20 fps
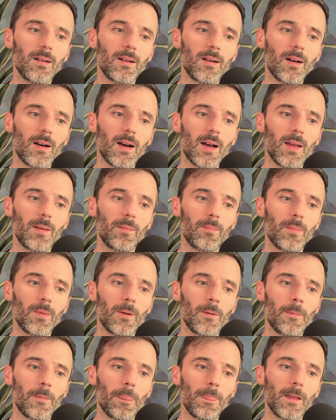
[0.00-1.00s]

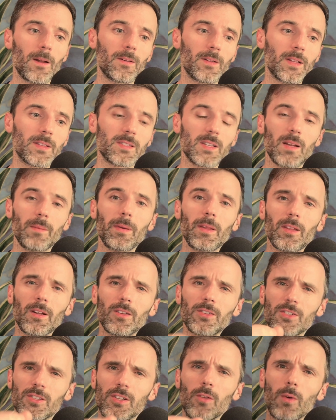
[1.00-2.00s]
It's going to be a little
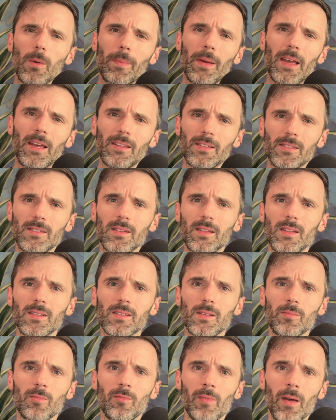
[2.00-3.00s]
slower paced than
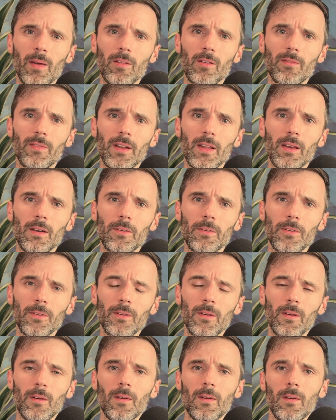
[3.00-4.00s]
some of my other videos,
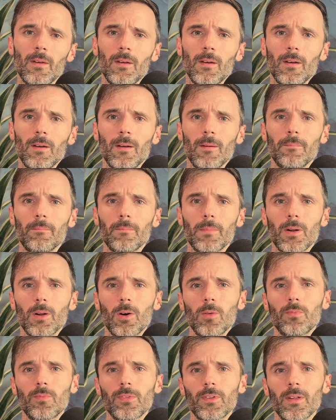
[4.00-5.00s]
but
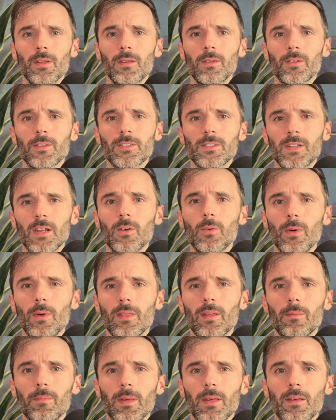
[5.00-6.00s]
hopefully you'll stick
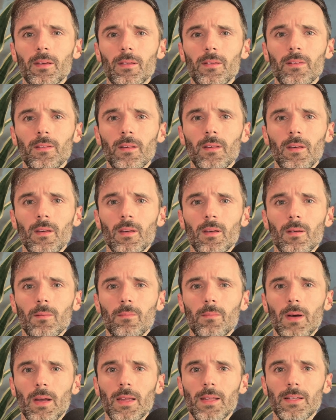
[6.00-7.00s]
with it, because
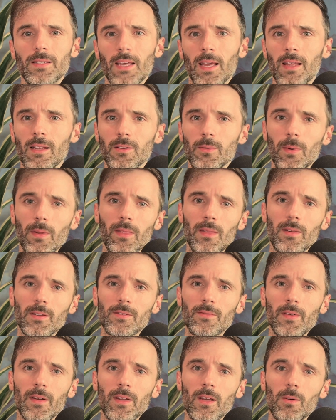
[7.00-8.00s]
my intent with
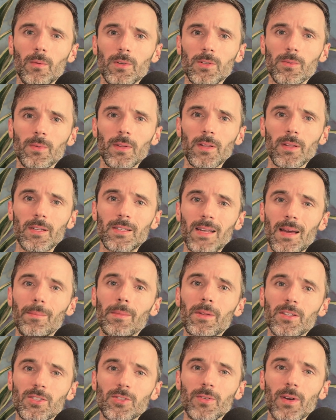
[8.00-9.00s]
this video was really
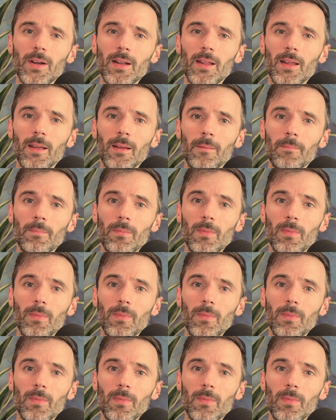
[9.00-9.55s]
demonstrating